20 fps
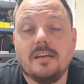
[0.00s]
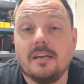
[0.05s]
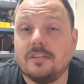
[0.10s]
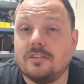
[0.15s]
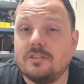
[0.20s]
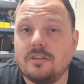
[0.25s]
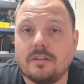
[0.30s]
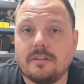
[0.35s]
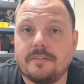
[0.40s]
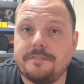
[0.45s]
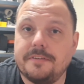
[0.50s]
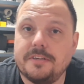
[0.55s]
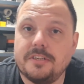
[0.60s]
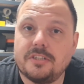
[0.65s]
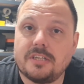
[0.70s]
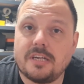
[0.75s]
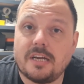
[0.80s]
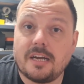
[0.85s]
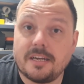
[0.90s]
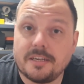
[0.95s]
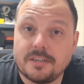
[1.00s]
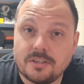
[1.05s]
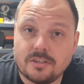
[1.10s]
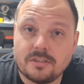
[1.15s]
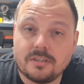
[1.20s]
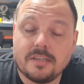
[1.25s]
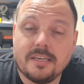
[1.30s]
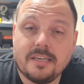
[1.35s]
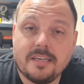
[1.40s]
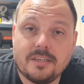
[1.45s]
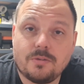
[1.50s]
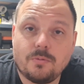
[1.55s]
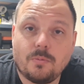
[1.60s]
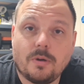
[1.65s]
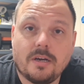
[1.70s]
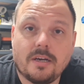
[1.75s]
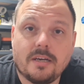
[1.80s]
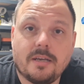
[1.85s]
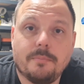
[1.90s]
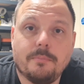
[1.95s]
It's not the finished article, it is
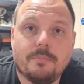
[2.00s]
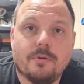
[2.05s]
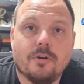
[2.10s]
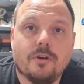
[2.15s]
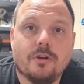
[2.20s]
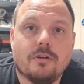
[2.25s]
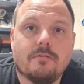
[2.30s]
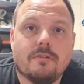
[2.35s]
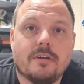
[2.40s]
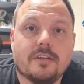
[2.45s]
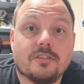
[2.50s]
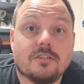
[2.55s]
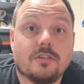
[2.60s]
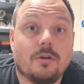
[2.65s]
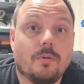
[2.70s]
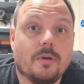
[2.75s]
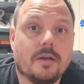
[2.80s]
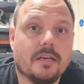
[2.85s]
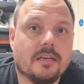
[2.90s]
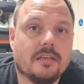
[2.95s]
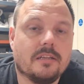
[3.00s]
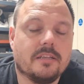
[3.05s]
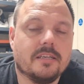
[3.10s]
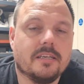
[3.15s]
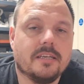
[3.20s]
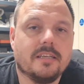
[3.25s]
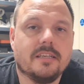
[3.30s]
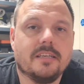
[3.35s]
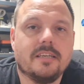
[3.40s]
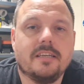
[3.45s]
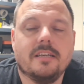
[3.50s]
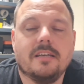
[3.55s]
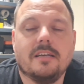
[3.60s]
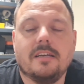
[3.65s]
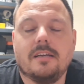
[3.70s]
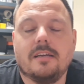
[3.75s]
work in progress quite clearly.